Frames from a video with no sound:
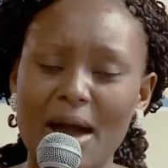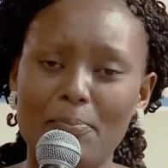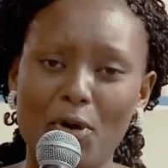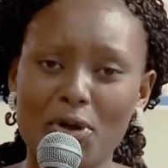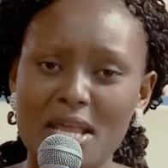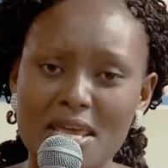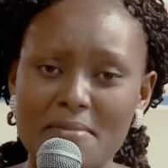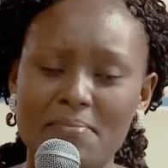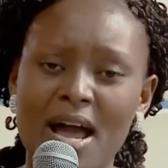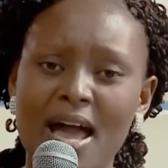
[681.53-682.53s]
upon
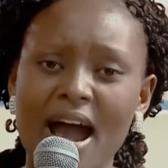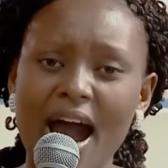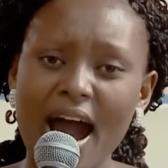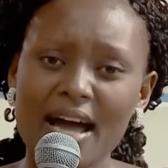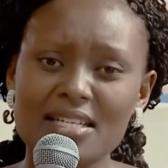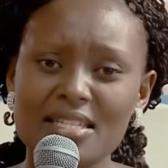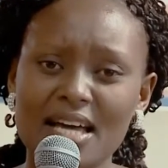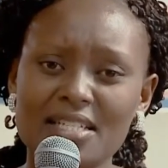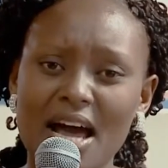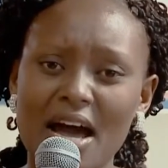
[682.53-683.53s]
Him, hearts
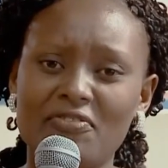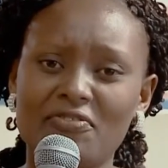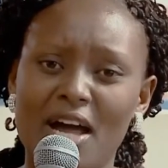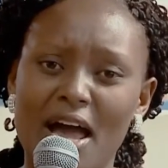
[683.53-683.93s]
that have,